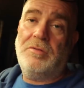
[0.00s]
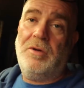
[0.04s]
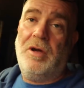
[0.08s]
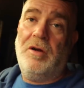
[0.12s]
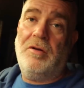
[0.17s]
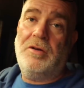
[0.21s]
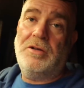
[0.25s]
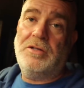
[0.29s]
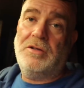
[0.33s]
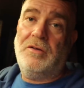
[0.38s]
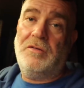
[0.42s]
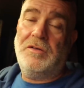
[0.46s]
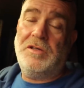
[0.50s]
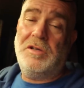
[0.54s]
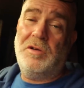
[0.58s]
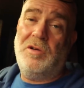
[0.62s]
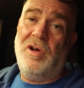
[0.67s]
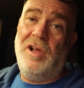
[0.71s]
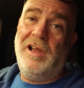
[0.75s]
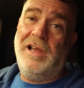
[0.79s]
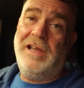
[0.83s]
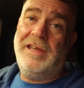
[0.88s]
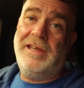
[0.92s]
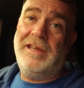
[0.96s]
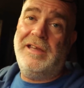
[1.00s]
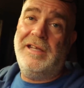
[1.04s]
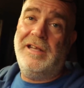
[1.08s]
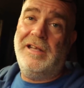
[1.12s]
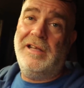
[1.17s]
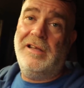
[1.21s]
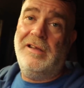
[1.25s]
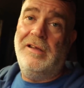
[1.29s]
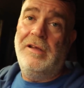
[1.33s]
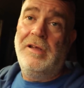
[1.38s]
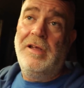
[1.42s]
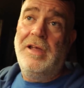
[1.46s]
as well, because obviously you've got a leak in
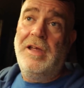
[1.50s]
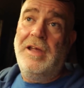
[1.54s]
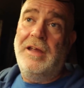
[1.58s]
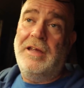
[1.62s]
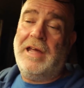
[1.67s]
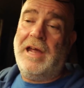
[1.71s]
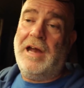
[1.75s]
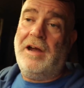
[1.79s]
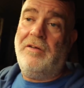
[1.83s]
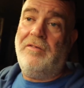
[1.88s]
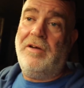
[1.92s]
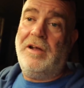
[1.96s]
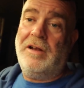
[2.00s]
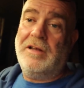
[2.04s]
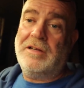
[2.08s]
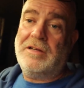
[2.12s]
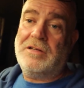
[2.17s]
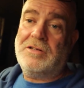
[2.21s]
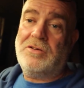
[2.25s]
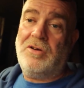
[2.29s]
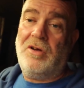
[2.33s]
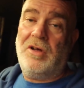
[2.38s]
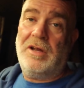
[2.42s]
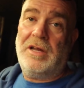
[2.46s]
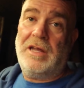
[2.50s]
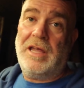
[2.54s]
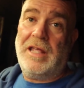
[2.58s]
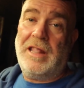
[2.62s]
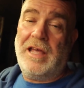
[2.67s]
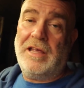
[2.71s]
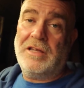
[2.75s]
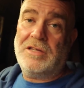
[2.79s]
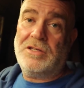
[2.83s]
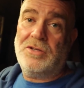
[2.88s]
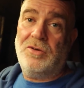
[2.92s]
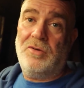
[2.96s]
the caravan, and try and get
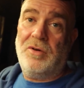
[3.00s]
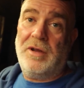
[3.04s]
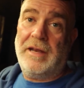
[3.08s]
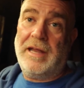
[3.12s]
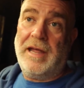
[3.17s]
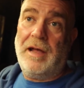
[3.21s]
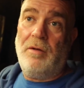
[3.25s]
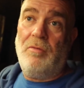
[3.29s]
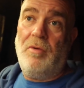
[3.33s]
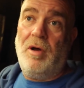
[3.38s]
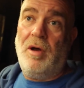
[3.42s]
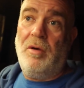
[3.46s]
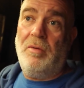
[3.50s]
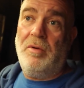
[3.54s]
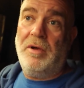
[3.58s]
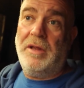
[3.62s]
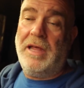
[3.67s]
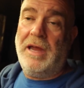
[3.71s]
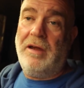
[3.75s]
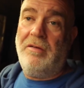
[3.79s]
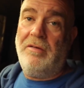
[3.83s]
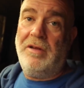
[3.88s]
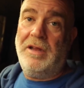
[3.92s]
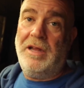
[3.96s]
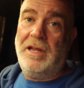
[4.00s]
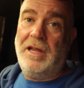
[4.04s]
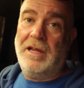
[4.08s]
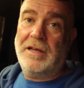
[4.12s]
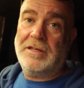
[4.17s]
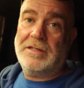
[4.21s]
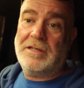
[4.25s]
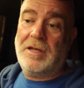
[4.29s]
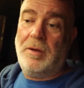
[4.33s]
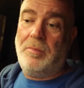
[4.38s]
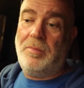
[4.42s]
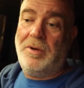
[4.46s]
that sorted out while we're there in the
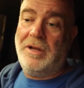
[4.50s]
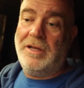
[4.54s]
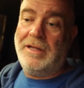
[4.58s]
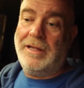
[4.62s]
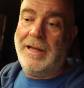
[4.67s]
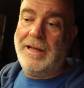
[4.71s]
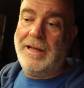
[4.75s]
next couple of